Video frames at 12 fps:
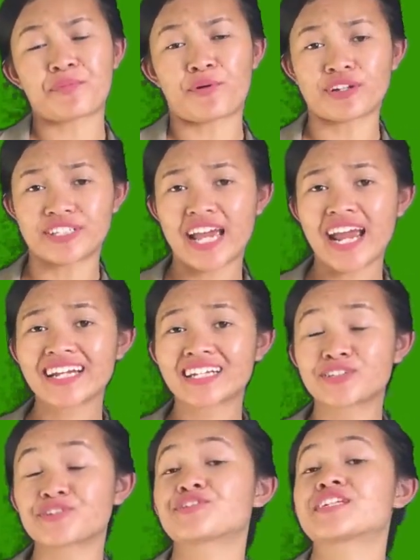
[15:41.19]

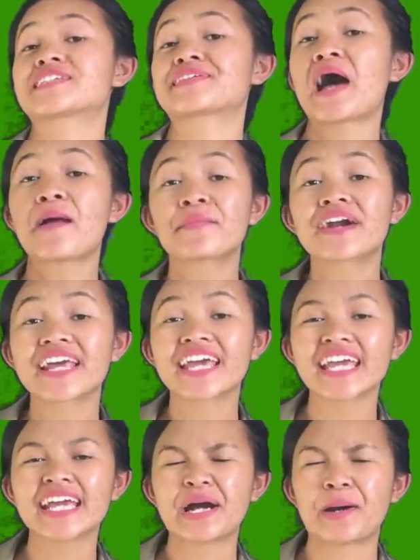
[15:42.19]
project to do the summary